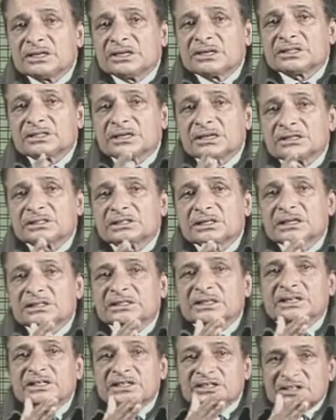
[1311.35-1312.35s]
Results are
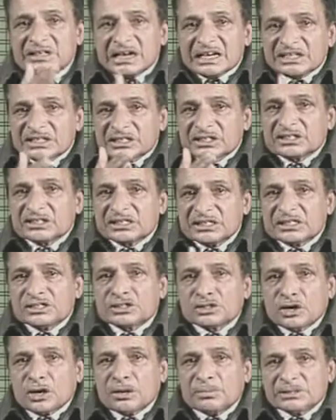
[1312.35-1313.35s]
they test these
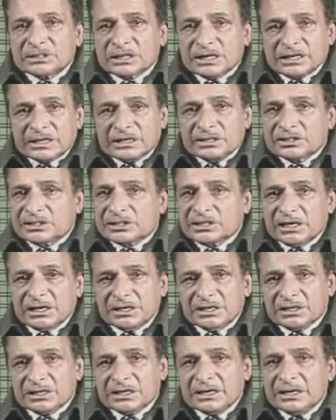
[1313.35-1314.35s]
norms against
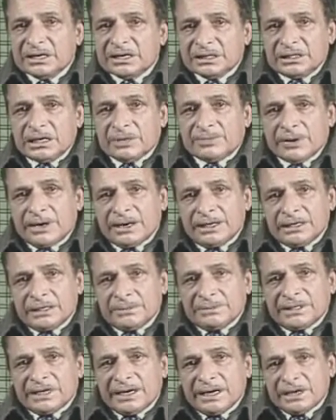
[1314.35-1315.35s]
reality. They find
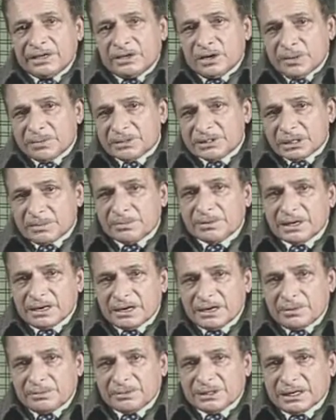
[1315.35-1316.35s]
if they adopt some
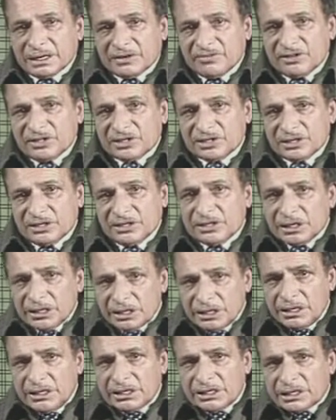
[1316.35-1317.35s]
of the convention,
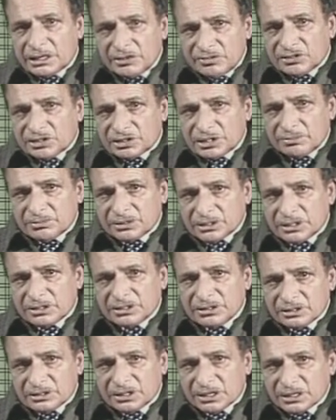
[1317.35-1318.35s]
it gives them
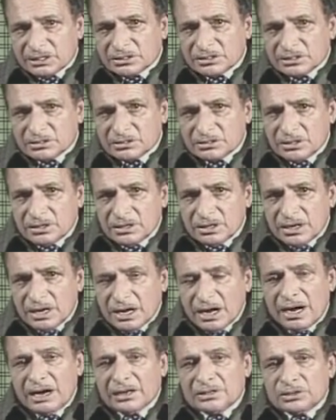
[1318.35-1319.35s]
certain things,
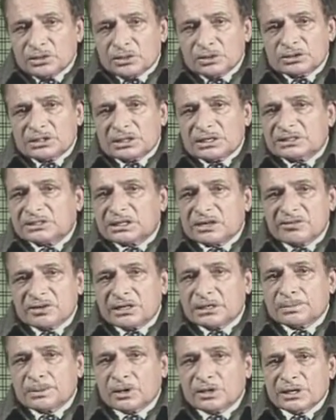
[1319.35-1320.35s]
and those things are
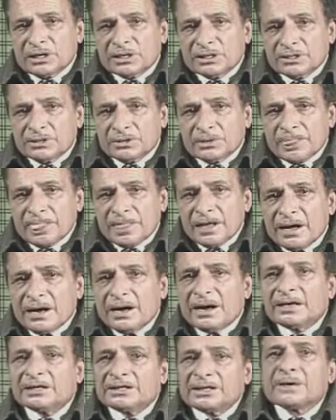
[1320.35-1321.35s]
very productive,
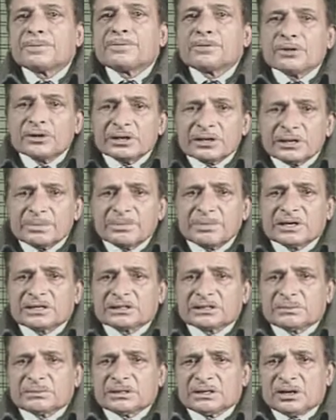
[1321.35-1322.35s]
and therefore he
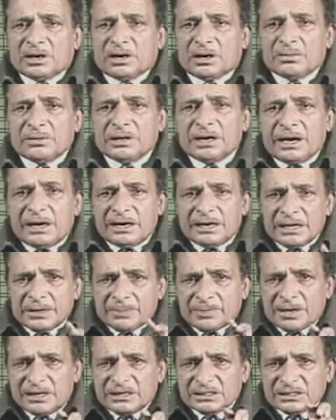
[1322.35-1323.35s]
picks up the norm, and he
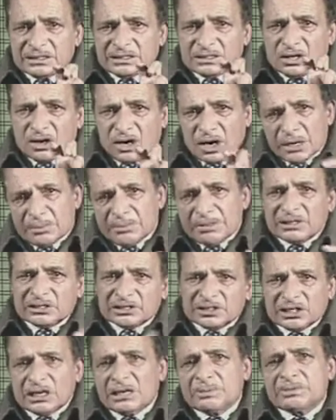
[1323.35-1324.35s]
finds that norm in
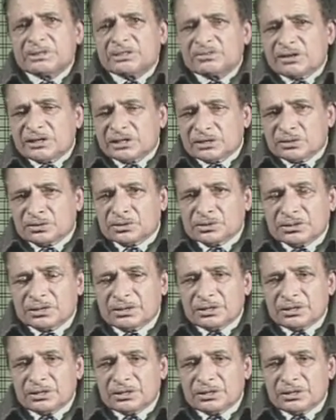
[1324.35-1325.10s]
itself is very good.